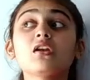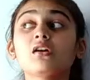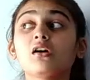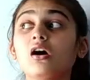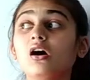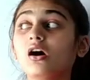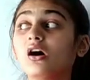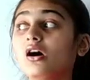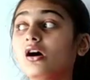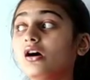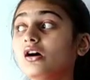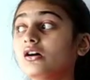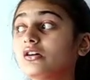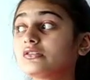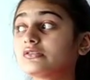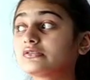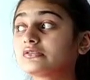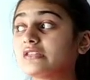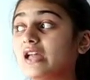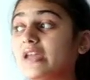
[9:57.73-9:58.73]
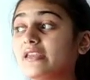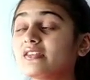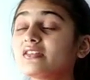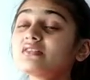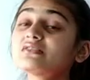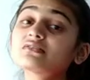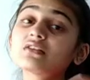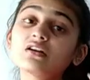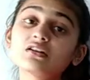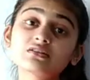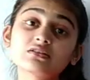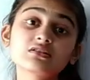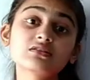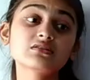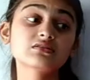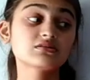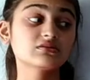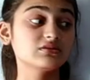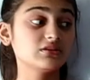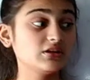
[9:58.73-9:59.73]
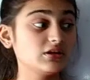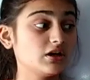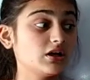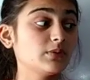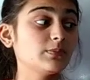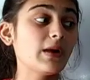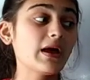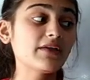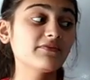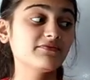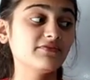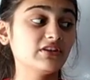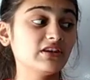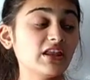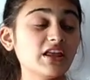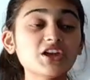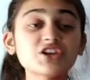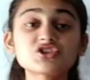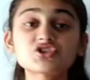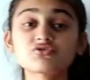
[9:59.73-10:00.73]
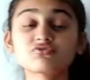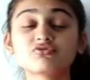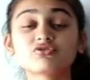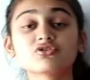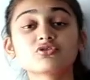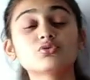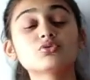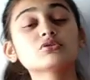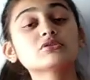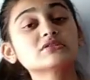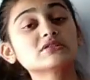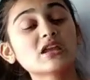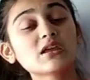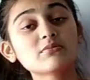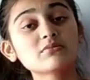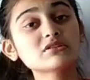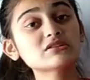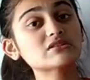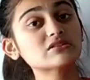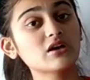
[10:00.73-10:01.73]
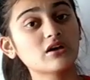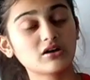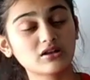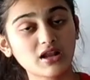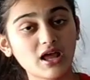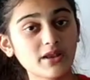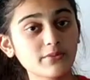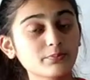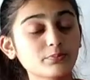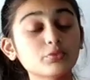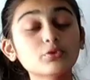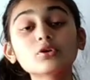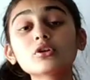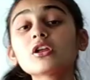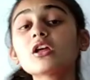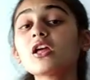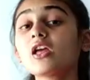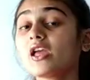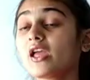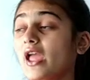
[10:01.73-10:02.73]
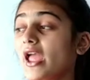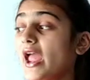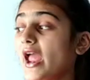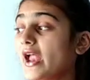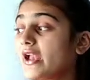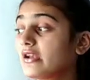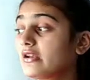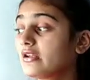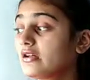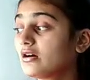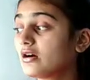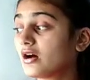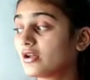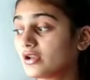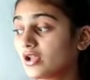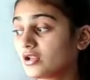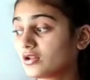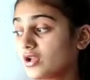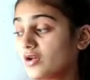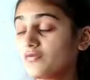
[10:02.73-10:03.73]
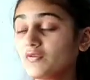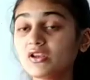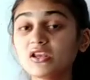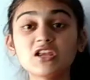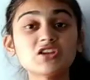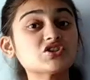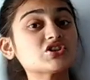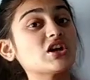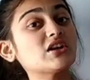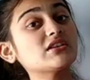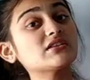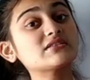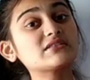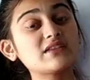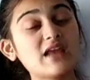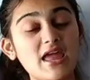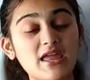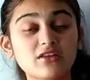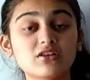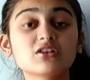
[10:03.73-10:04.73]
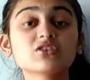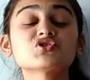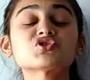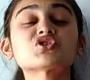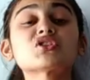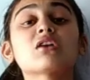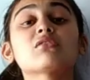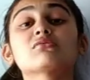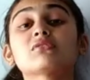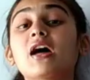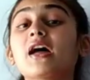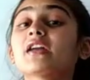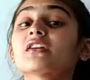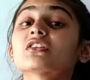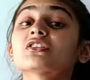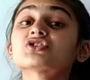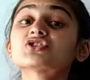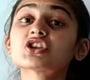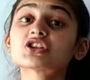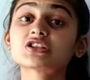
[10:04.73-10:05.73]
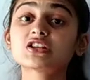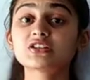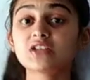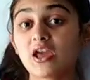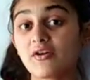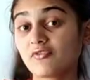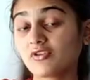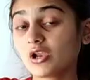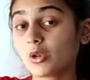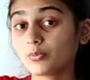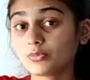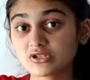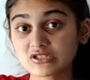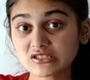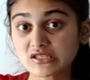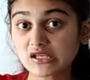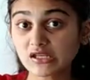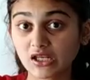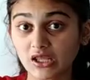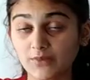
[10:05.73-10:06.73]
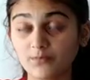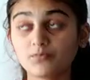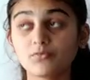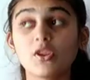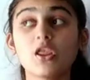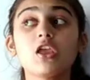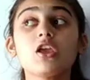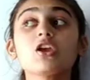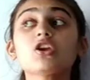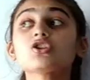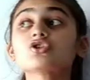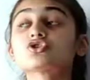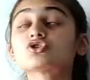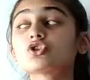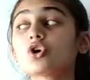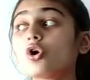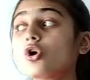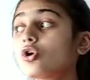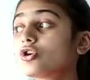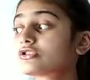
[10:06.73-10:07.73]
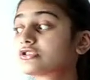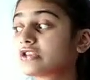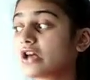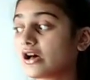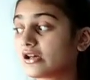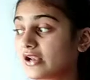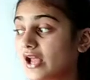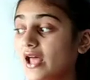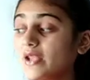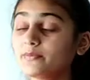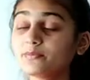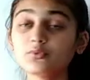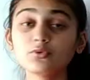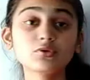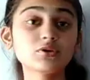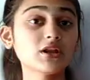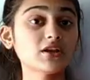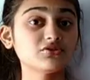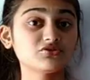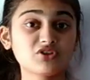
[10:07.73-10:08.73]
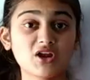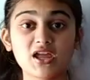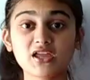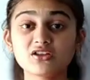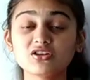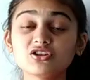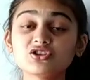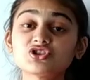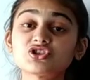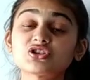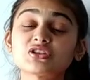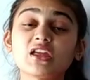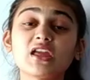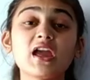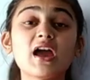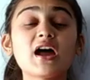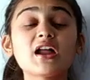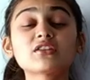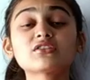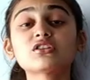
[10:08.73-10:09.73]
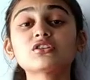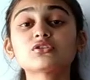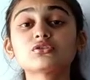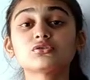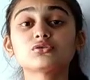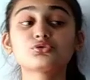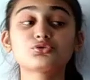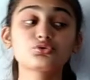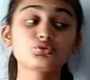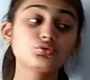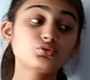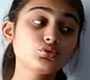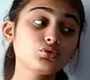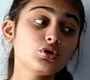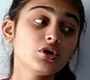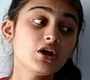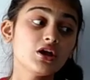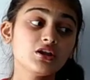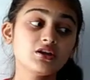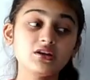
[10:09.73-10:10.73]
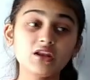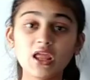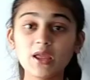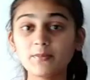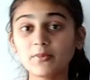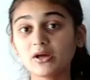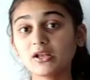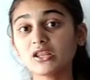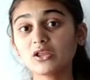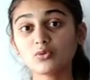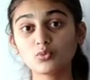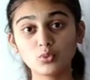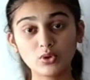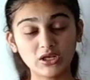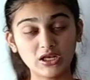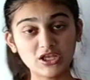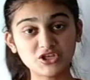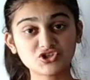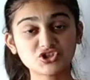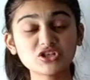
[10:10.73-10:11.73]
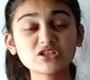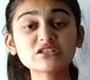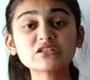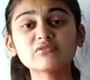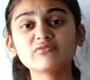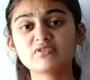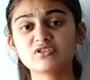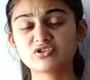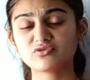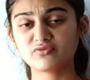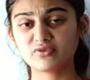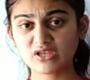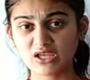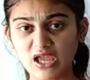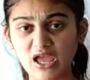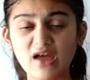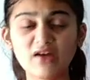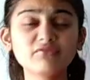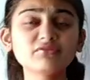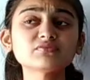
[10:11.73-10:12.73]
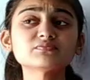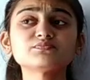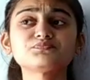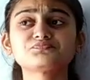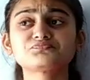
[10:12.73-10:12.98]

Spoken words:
There is a nearby village whose name is Sahranpur, and another village that is Raiganj. Now Raiganj is a developed city. So Sahranpur and Raiganj, they are the two neighboring villages which we have,